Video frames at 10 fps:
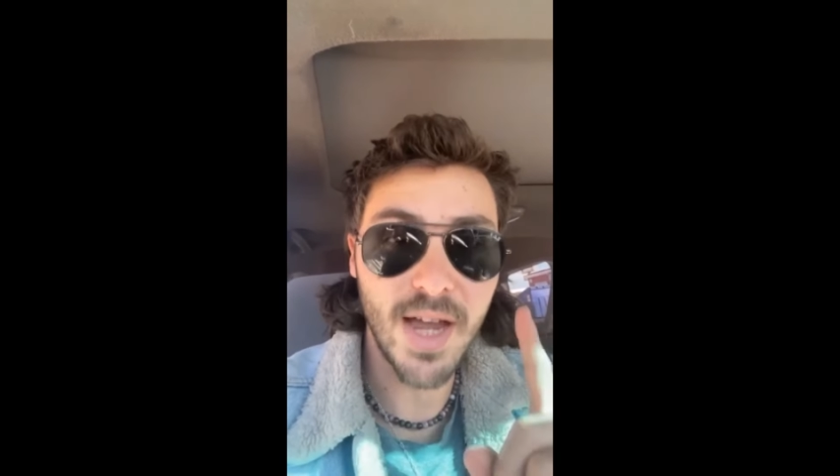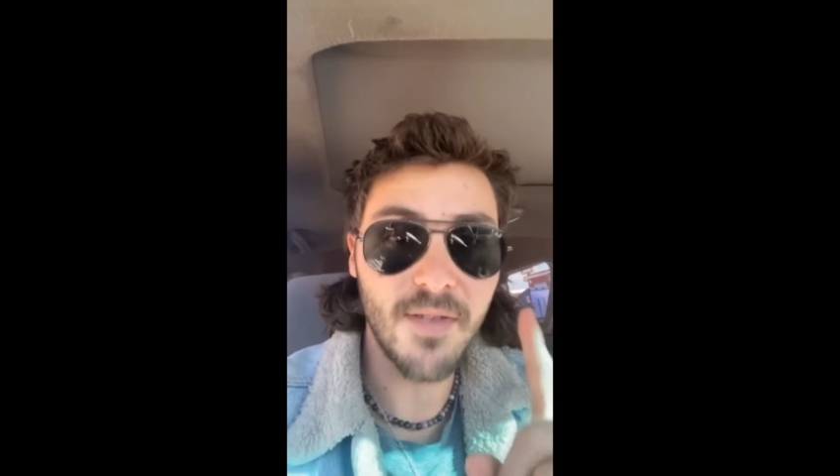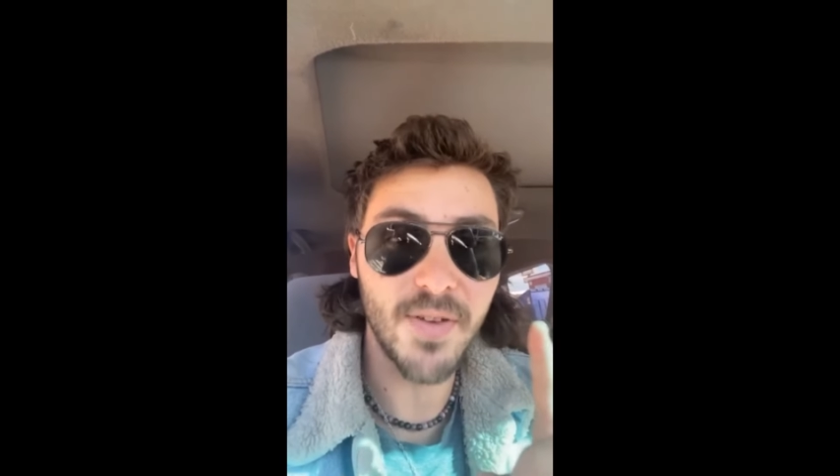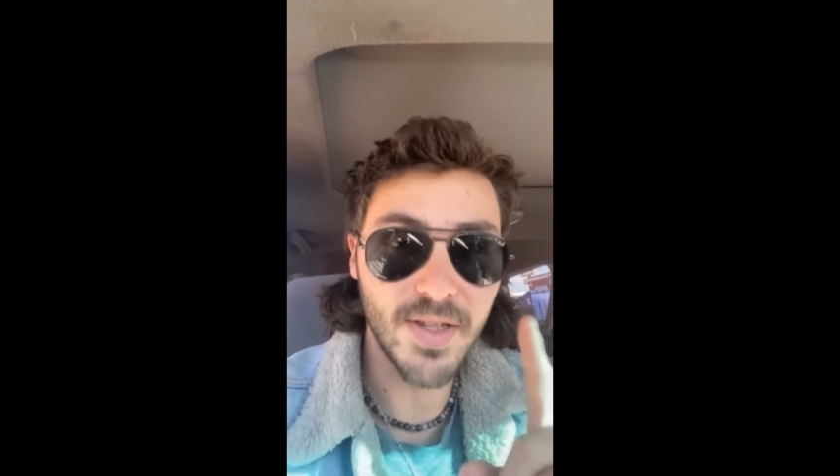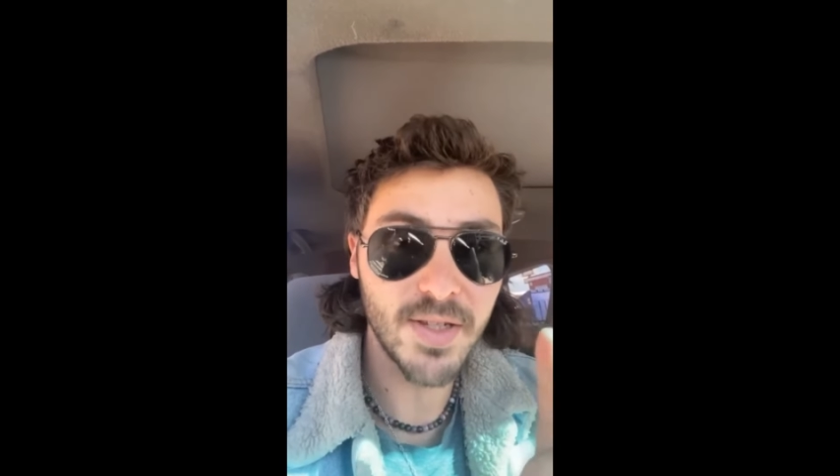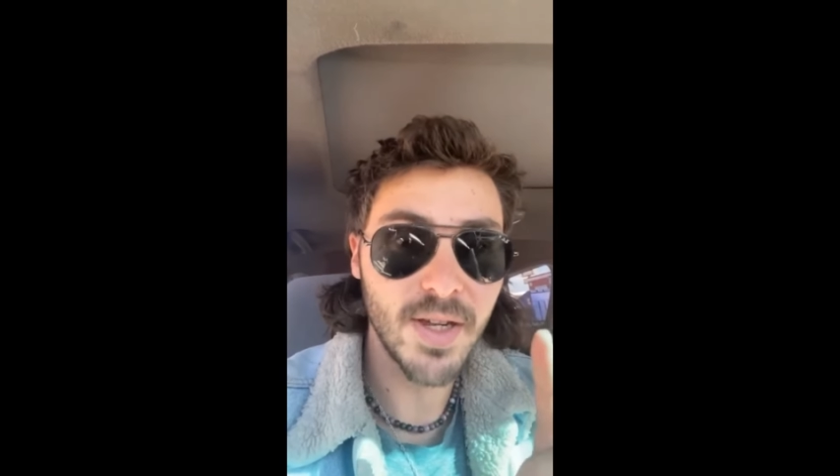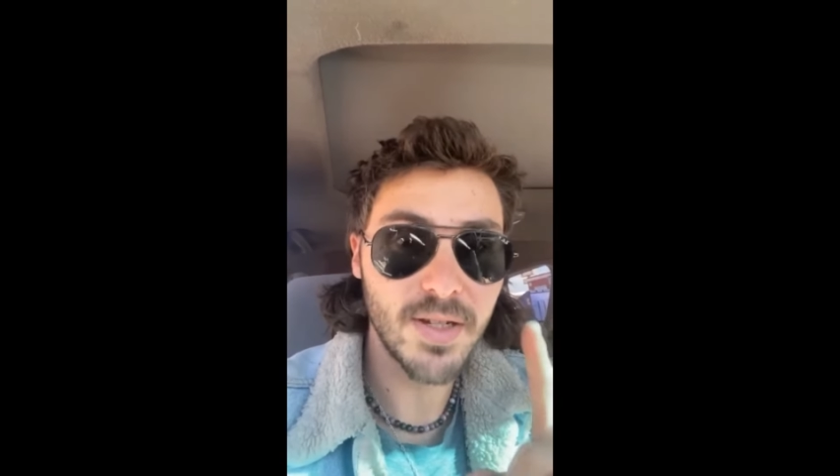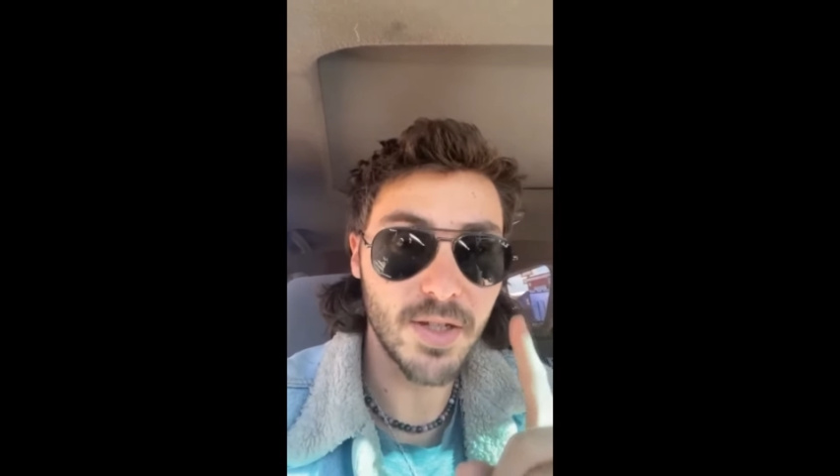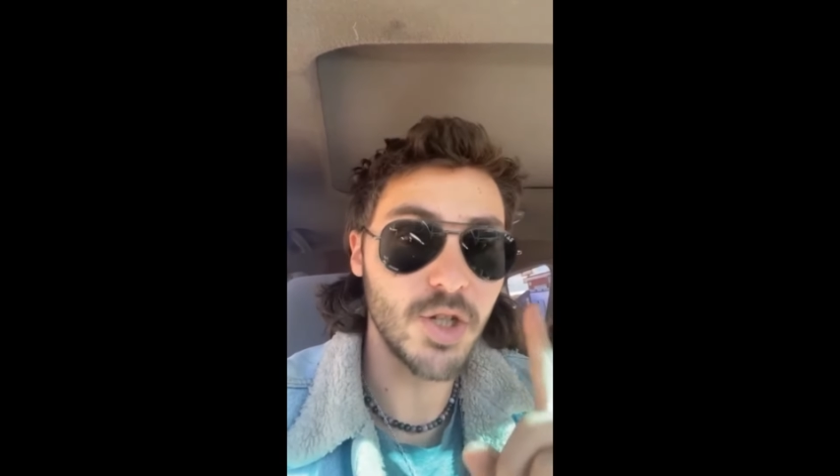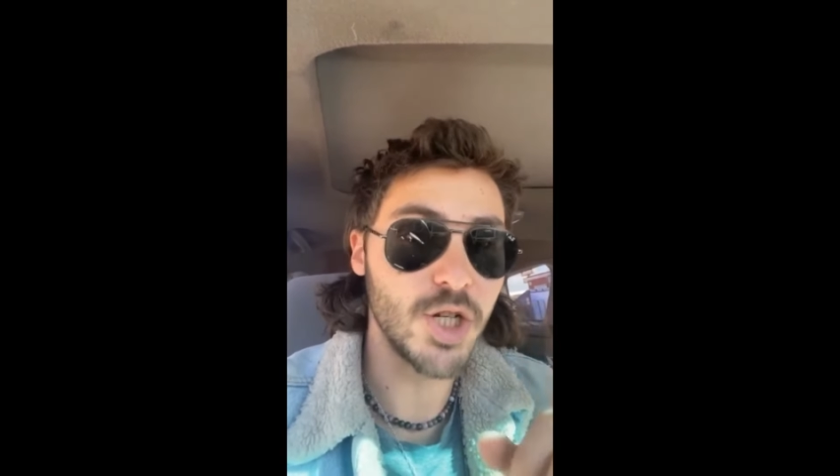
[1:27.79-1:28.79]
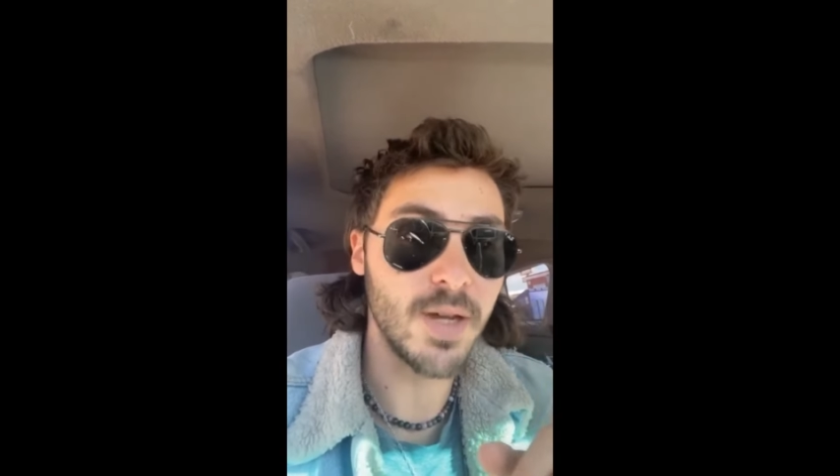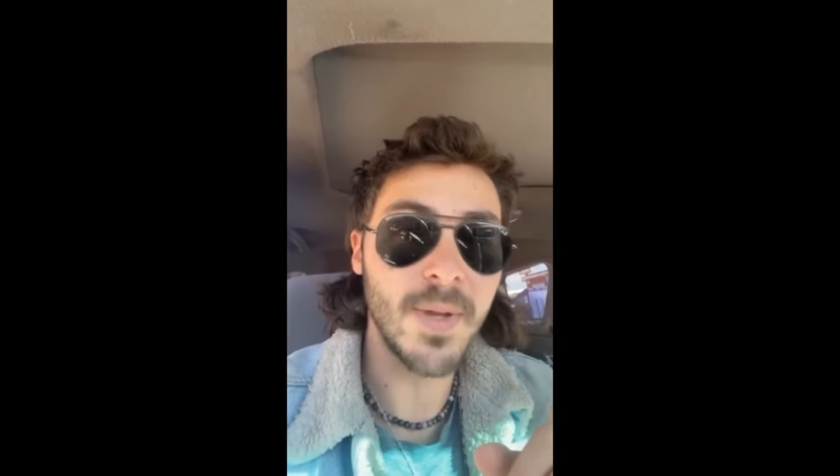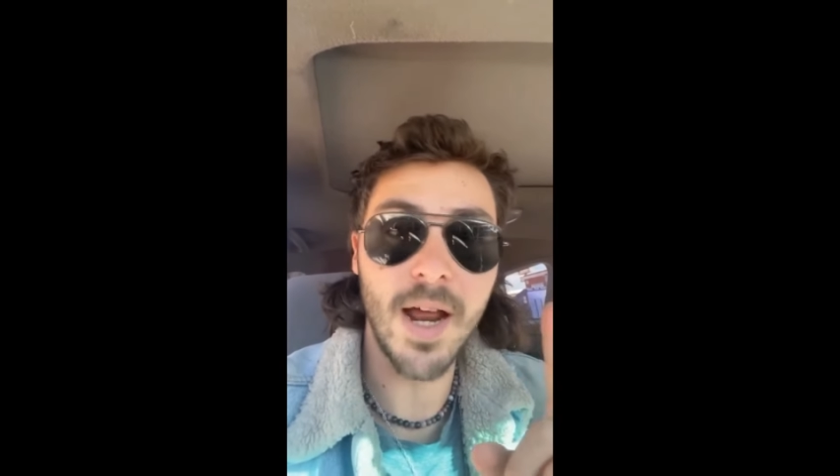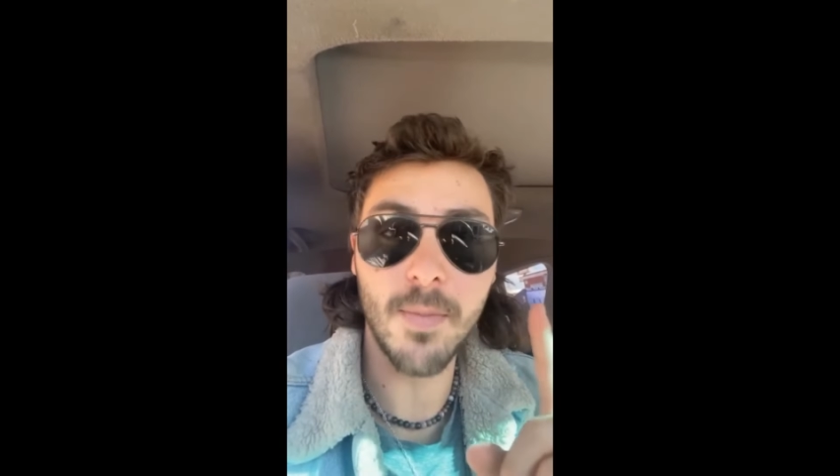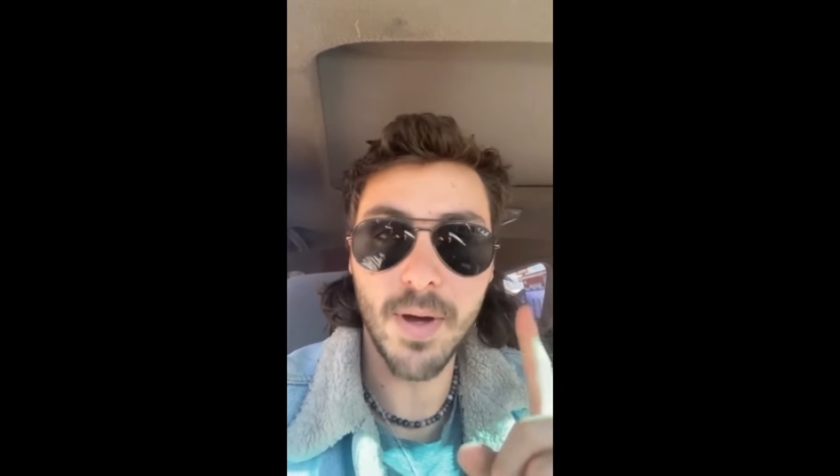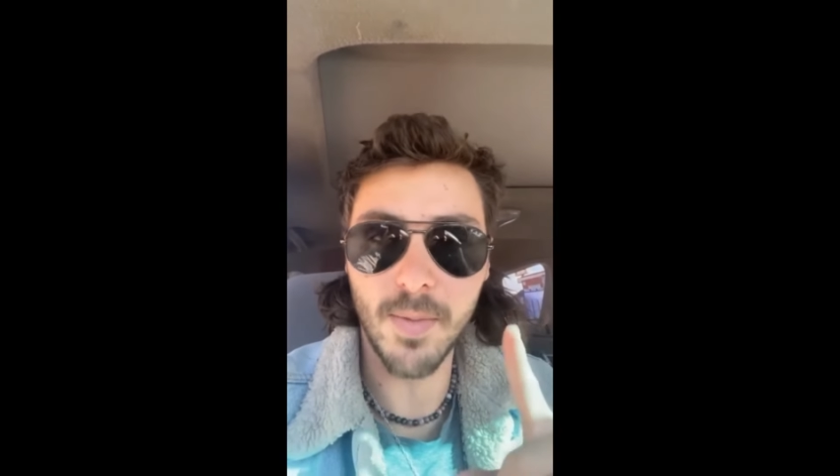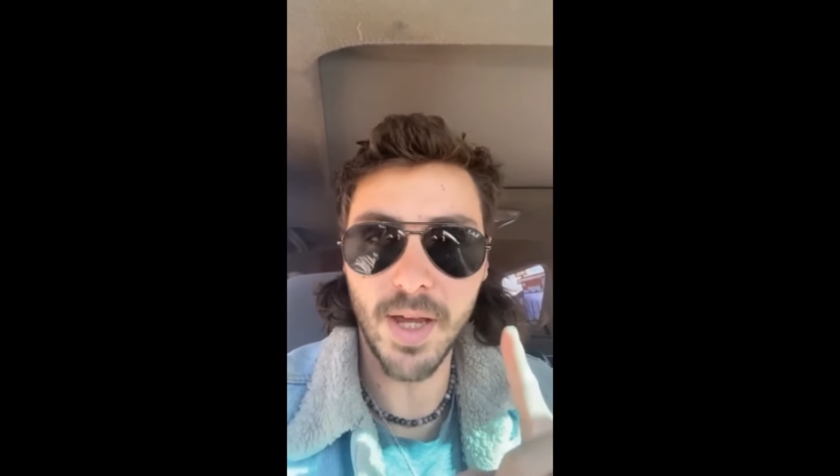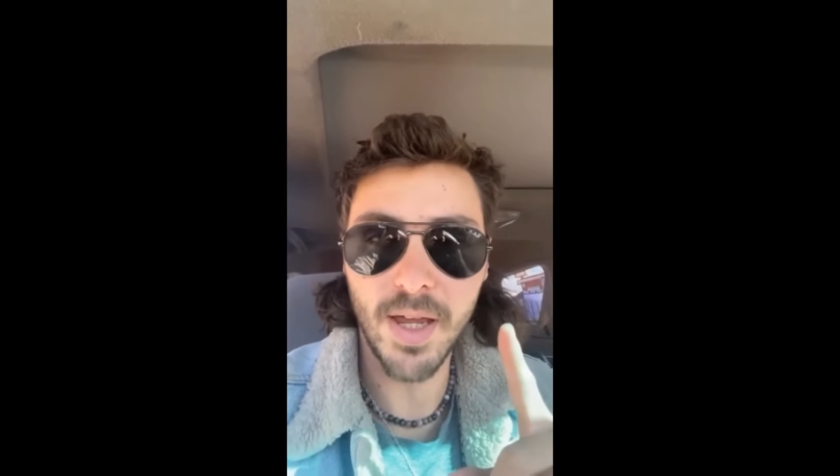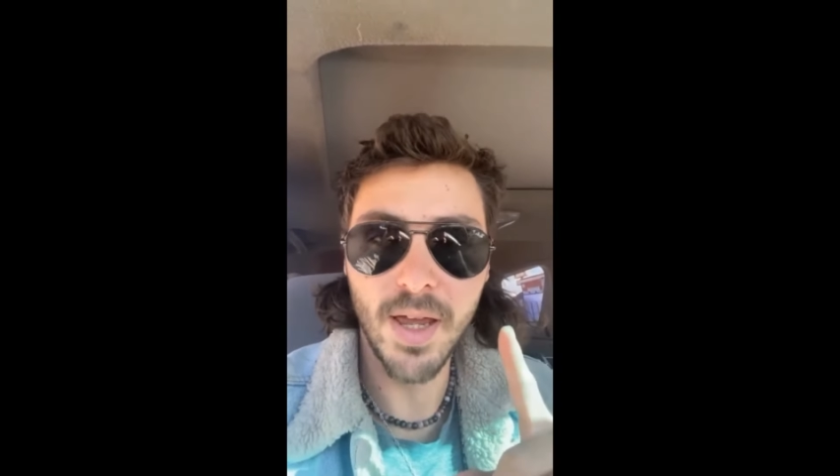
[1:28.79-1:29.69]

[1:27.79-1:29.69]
outfits to the gym and out in public.